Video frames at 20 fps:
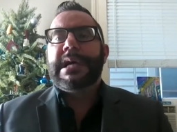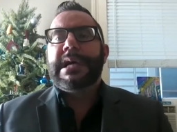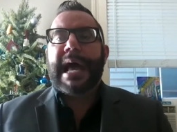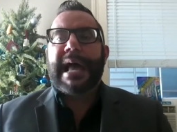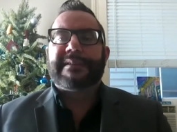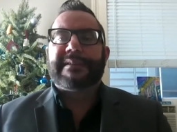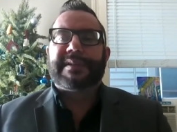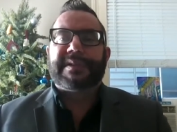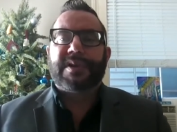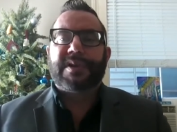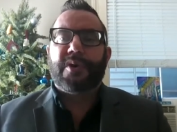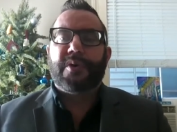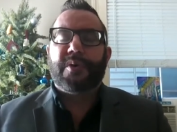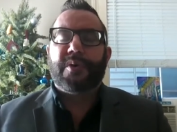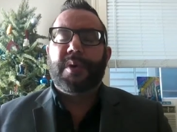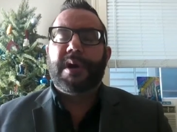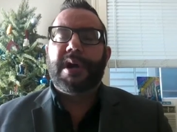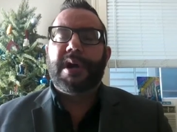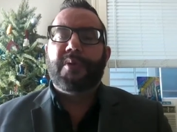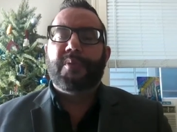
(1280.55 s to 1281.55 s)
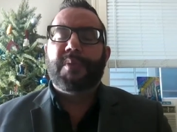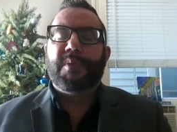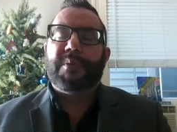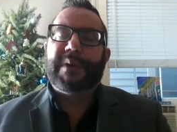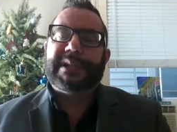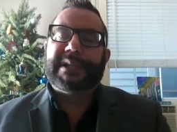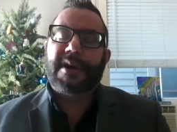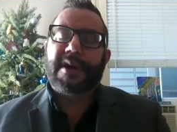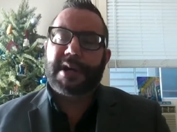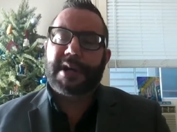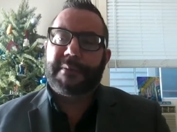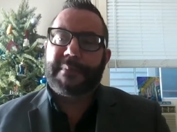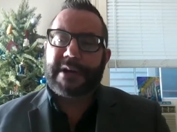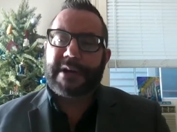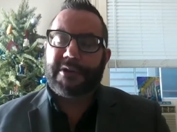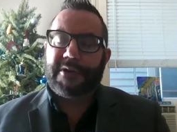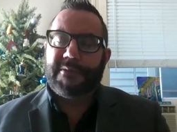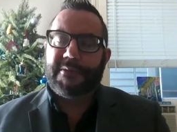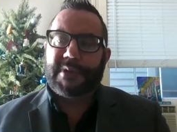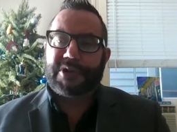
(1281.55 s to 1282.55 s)
And so when we talk about
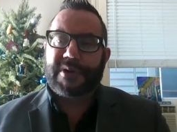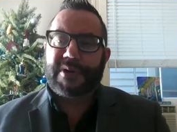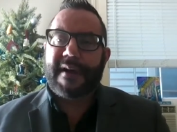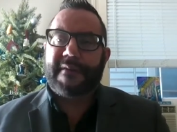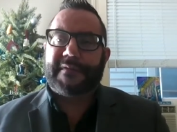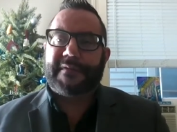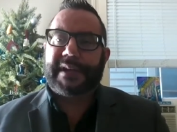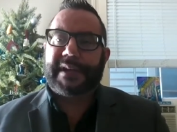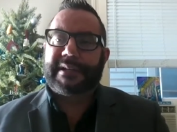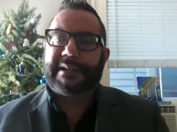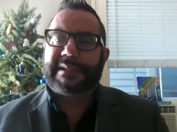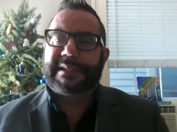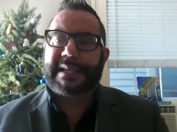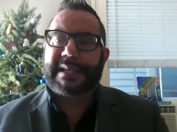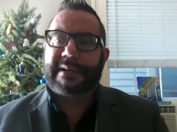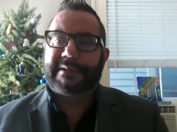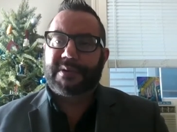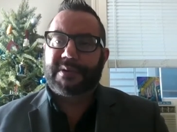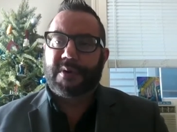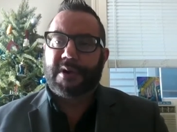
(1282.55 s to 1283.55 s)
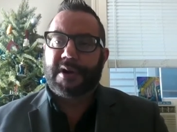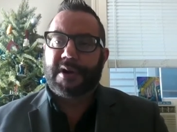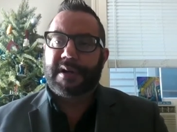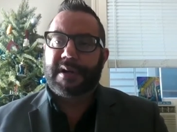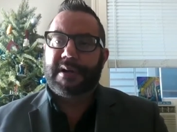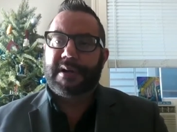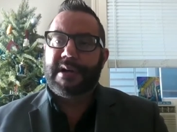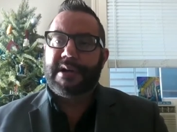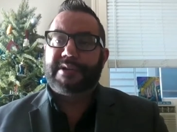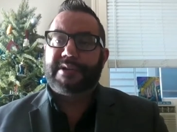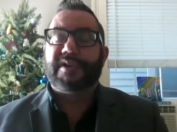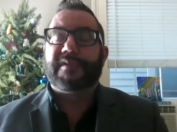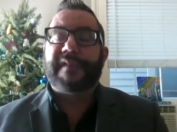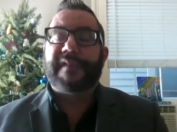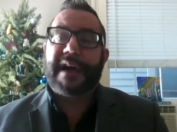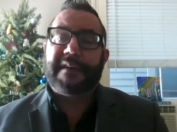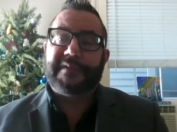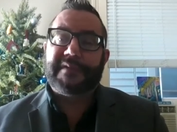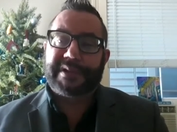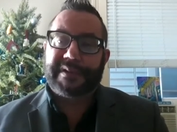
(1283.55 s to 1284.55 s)
human trafficking and sex work,
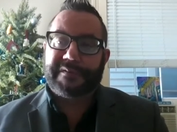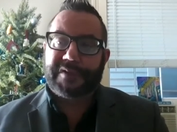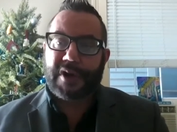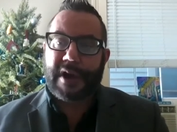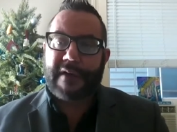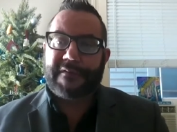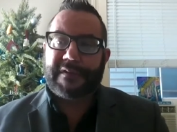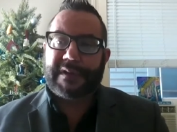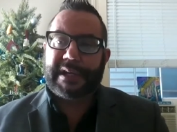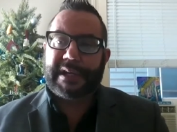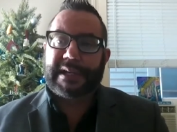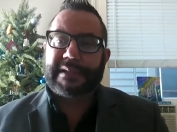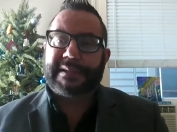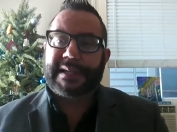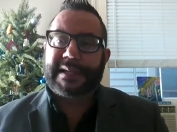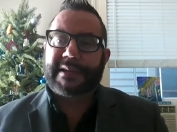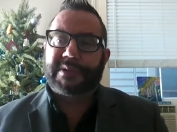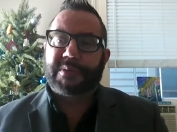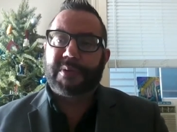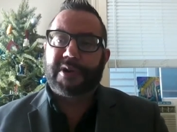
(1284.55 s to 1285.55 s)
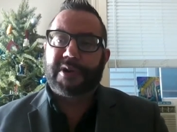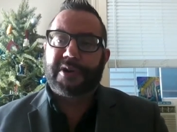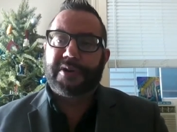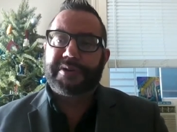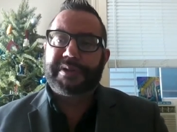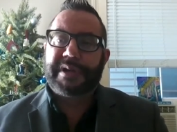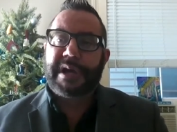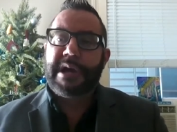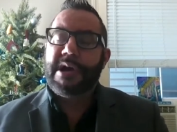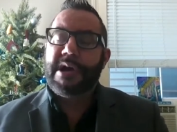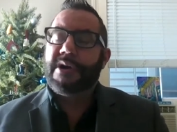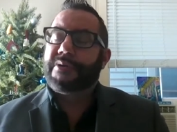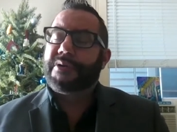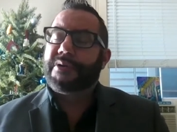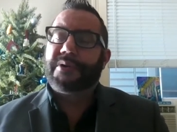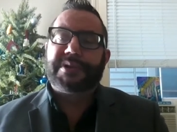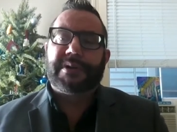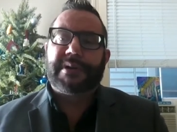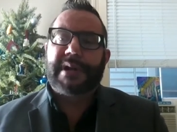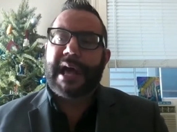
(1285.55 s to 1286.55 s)
survivors of trafficking and sex workers,
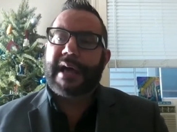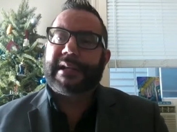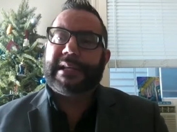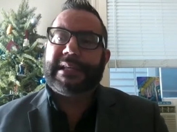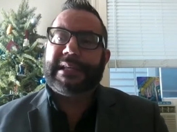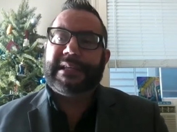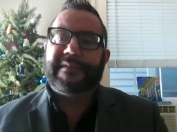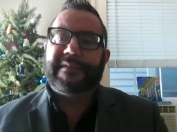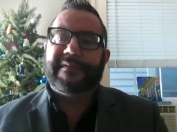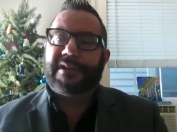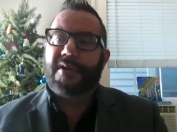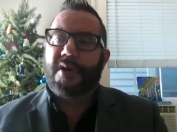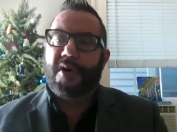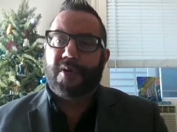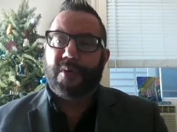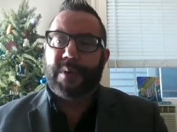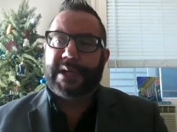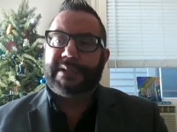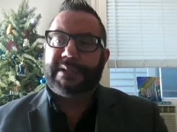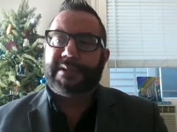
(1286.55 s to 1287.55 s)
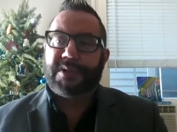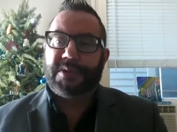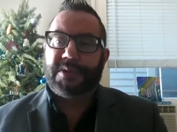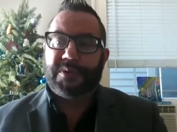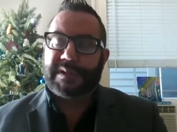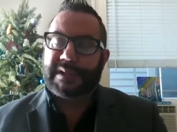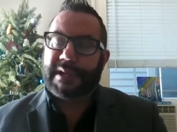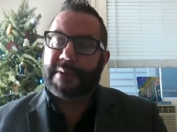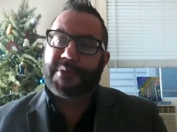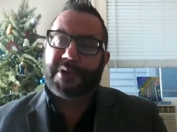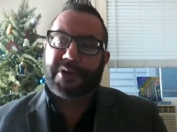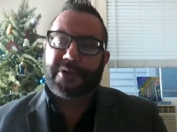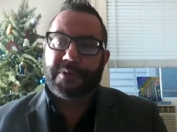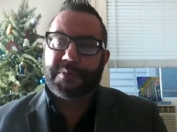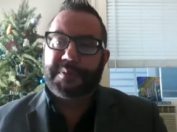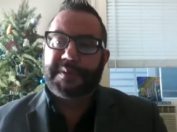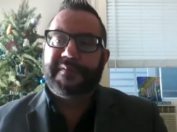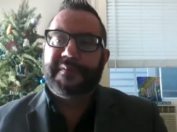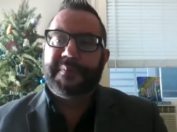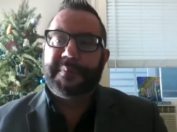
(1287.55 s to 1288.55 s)
those are not even always two separate
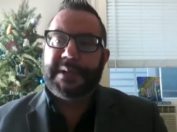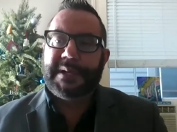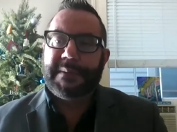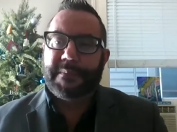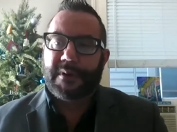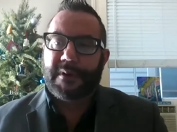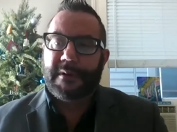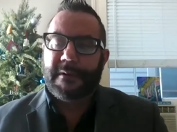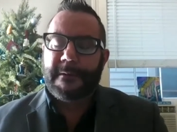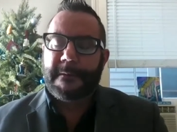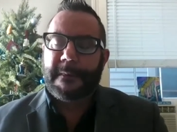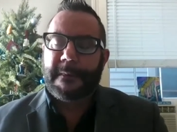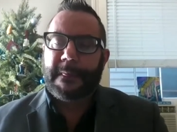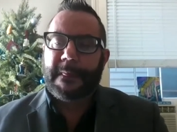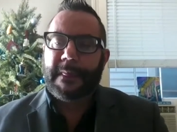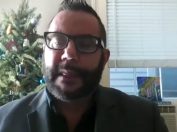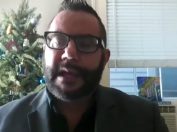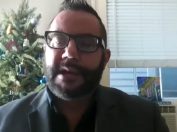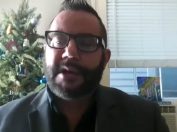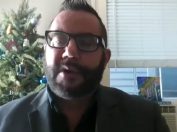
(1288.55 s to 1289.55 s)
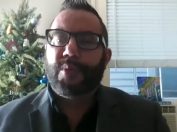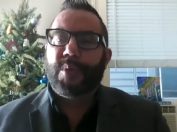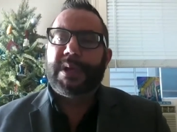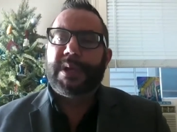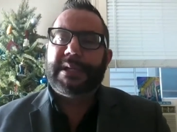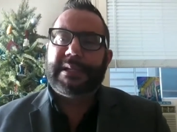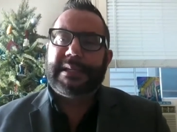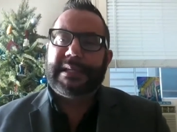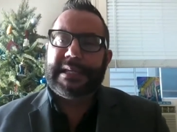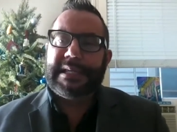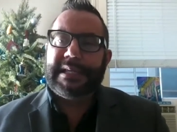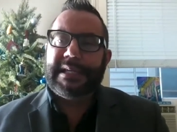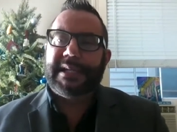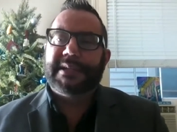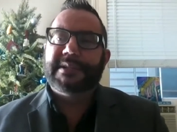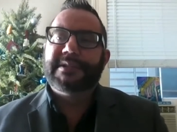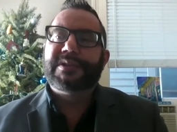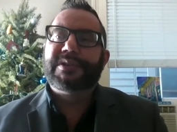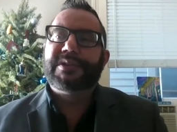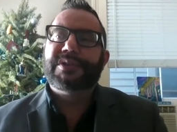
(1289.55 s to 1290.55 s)
groups of people. We
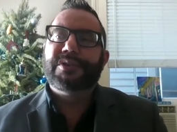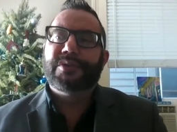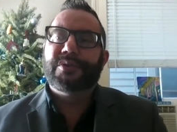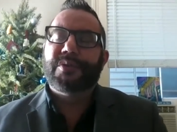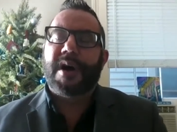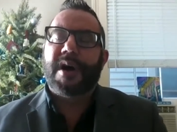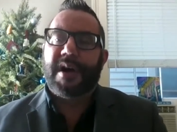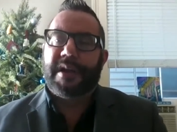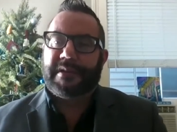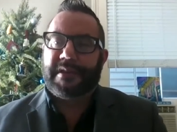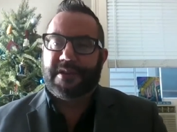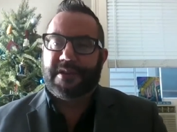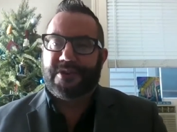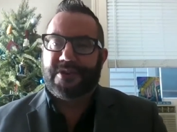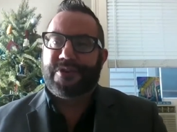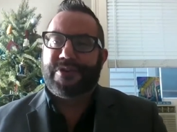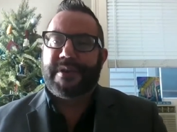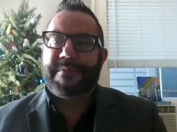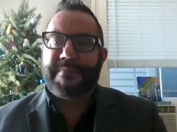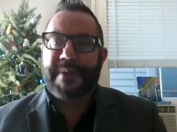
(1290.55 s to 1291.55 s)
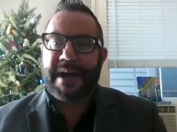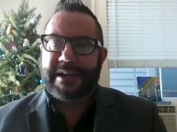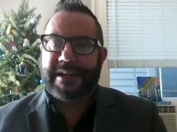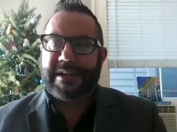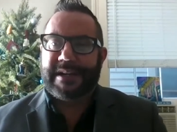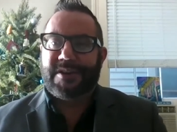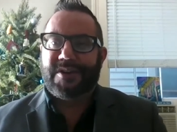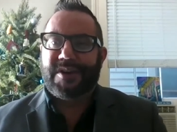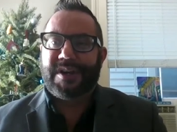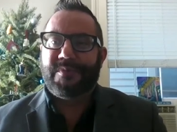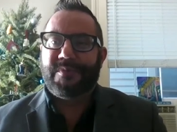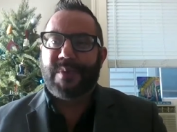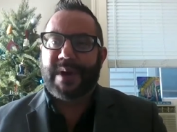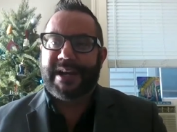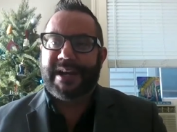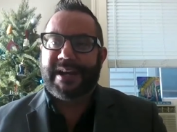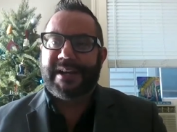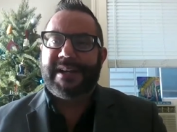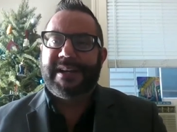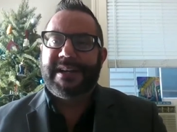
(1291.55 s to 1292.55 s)
need to unlearn the binary
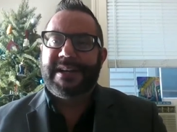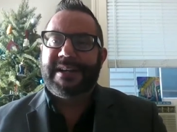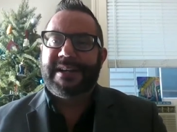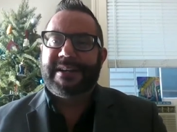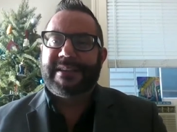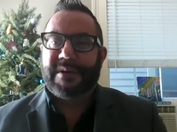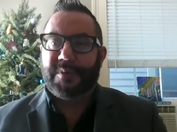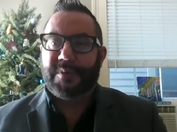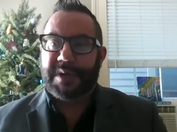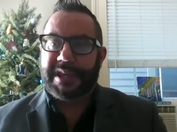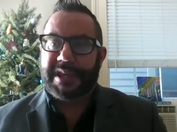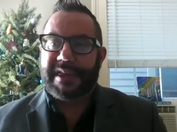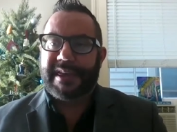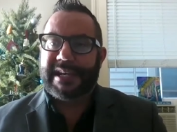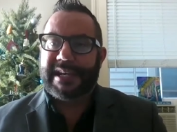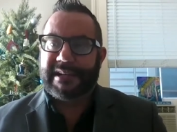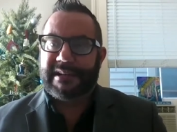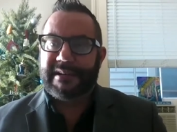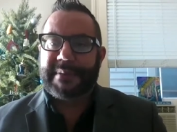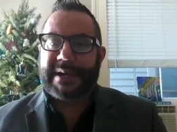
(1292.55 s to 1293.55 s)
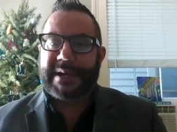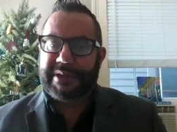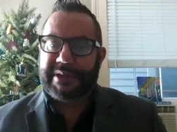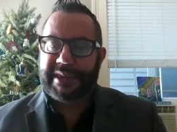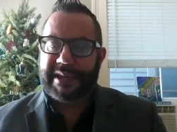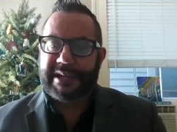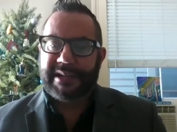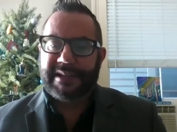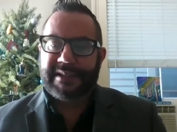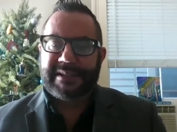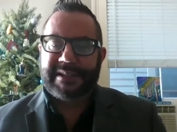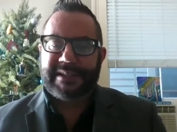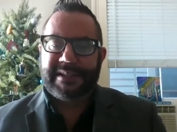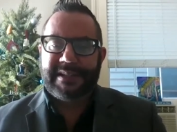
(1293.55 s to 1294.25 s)
way that we think about things.